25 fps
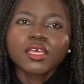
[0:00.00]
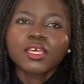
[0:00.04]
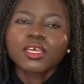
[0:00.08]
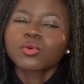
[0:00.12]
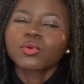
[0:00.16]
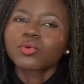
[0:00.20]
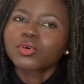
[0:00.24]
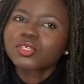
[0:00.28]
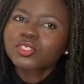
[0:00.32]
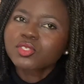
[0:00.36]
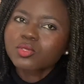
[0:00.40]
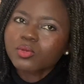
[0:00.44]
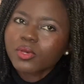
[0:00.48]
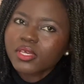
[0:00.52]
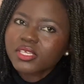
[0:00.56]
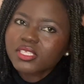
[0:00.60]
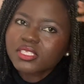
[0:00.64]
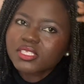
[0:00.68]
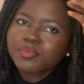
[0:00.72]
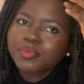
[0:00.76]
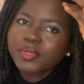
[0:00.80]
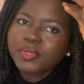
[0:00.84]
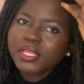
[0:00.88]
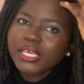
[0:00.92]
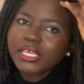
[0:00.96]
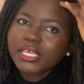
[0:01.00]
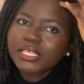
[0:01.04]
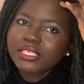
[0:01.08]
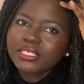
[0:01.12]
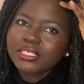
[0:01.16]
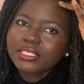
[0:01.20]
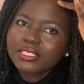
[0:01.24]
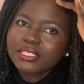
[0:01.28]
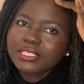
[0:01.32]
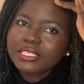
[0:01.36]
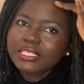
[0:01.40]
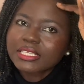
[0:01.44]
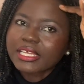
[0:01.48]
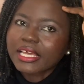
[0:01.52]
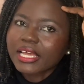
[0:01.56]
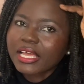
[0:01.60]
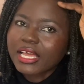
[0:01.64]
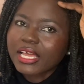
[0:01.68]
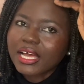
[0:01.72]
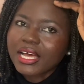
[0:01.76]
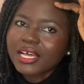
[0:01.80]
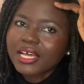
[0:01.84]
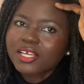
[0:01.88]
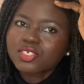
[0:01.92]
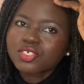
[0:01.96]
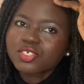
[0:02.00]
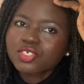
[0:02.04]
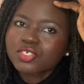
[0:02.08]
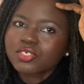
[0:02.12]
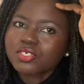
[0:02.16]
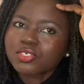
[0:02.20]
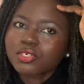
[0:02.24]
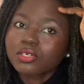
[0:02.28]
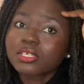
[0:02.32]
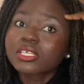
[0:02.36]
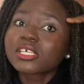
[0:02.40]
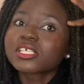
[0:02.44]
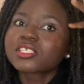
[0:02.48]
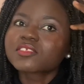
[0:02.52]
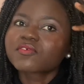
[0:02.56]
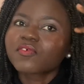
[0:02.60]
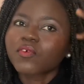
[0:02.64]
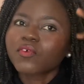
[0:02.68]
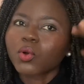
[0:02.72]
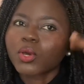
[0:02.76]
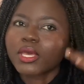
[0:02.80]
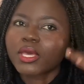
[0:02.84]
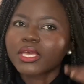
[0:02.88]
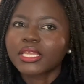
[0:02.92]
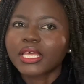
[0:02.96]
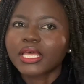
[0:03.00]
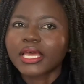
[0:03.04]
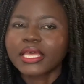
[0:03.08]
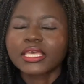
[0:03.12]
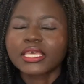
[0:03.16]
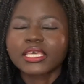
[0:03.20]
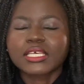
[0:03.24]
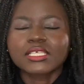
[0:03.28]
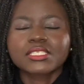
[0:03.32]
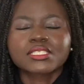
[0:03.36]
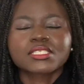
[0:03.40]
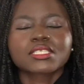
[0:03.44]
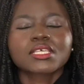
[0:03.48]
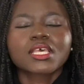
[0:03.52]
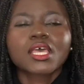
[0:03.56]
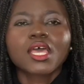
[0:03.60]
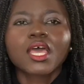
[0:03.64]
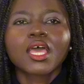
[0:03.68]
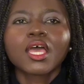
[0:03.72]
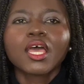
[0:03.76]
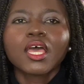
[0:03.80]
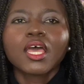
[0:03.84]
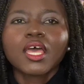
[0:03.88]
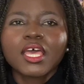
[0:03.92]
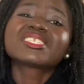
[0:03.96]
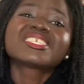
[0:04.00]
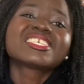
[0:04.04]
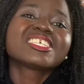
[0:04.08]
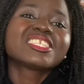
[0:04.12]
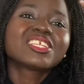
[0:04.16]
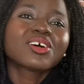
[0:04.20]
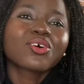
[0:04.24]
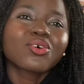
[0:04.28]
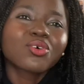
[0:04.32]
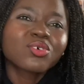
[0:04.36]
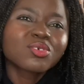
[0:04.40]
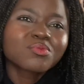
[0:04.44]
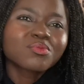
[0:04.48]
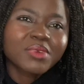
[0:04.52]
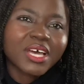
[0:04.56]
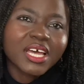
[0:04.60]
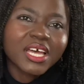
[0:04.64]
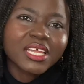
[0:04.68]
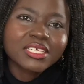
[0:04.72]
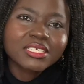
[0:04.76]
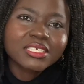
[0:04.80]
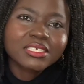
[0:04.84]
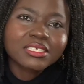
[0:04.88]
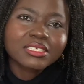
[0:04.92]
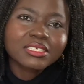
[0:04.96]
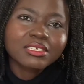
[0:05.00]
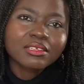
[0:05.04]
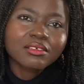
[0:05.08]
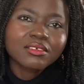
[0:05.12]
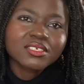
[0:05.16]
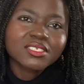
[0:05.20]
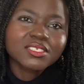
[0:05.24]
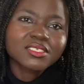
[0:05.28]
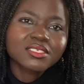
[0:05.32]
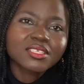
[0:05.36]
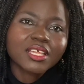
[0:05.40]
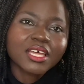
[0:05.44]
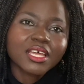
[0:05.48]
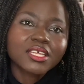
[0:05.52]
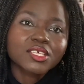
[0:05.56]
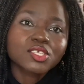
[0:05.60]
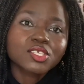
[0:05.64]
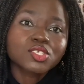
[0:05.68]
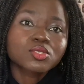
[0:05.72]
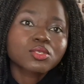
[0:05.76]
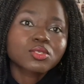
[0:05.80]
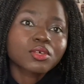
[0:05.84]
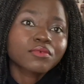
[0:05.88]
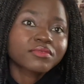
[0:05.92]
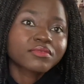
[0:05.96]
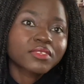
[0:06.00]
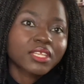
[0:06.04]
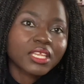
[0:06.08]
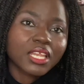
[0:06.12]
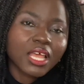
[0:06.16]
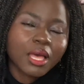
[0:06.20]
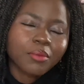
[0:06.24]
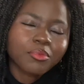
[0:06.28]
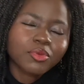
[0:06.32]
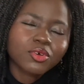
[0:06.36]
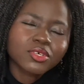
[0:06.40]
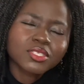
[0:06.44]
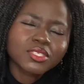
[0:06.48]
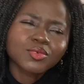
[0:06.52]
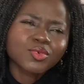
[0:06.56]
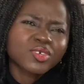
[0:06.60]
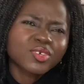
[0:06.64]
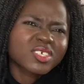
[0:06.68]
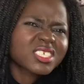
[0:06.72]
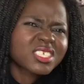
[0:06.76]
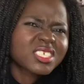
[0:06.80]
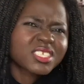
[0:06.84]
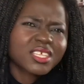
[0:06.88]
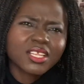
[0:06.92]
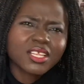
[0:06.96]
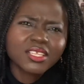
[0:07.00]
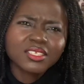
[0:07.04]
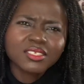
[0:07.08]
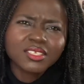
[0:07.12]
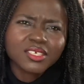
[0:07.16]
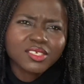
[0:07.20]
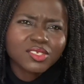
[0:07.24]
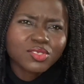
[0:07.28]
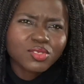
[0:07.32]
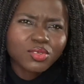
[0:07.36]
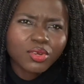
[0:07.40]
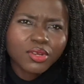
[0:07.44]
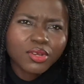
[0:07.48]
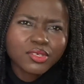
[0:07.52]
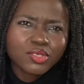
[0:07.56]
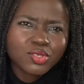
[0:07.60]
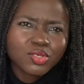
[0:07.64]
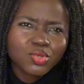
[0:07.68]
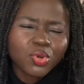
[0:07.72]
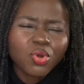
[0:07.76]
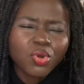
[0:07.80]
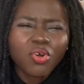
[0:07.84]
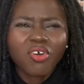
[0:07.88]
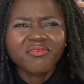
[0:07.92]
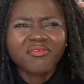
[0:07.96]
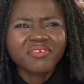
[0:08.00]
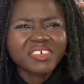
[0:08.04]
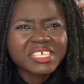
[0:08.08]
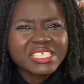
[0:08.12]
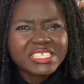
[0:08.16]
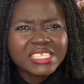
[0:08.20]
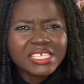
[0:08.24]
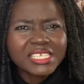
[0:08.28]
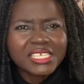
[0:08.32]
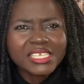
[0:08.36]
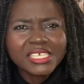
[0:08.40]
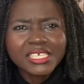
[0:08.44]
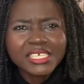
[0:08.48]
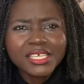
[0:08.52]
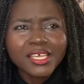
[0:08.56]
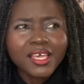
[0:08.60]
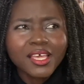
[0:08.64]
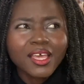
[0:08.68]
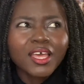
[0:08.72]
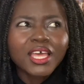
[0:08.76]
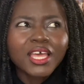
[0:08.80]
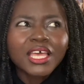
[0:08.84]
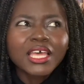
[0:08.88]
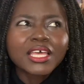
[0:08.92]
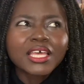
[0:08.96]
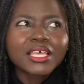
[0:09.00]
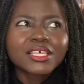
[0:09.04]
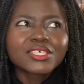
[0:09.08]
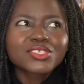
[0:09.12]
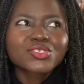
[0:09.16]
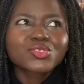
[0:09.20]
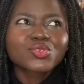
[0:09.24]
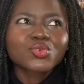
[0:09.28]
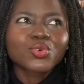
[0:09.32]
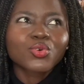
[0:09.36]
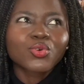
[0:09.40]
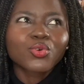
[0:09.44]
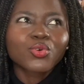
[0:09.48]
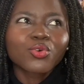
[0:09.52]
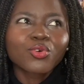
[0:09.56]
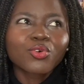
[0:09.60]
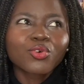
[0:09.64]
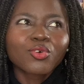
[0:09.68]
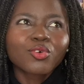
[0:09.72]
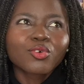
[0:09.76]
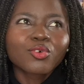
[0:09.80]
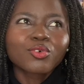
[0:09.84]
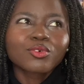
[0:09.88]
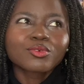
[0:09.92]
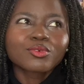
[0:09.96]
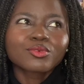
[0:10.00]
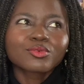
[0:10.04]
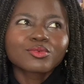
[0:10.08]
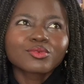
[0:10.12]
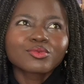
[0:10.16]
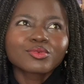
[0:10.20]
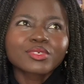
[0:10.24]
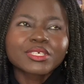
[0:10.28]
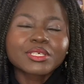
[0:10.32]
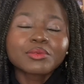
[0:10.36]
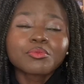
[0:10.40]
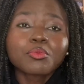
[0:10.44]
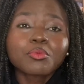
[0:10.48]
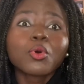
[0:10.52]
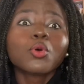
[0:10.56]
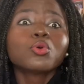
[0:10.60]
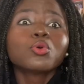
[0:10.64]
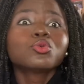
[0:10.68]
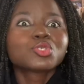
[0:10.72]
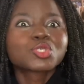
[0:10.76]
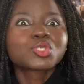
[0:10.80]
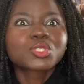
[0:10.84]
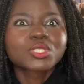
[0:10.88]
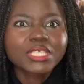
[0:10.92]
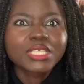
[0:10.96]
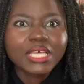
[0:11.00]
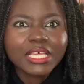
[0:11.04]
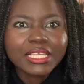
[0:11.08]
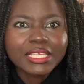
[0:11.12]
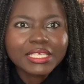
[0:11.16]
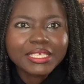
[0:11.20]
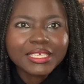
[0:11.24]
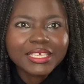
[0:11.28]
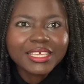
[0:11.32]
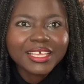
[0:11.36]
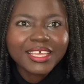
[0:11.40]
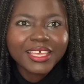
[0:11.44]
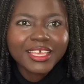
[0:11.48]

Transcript: It was to explain the gash on his forehead, I guess. See, the old man started softening up because he was telling the story so convincingly, so emotionally,